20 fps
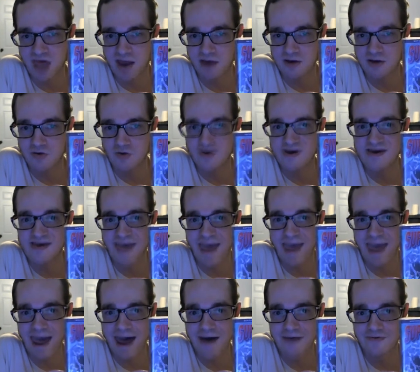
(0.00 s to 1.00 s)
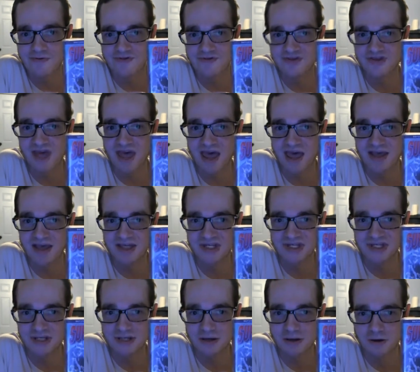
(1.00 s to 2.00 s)
that we have
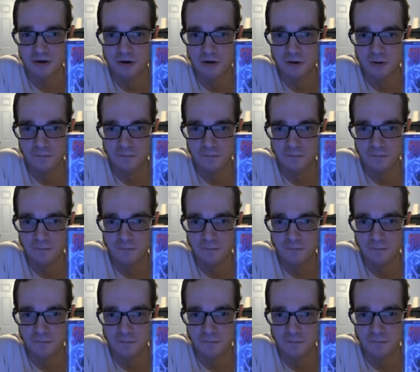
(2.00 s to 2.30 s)
this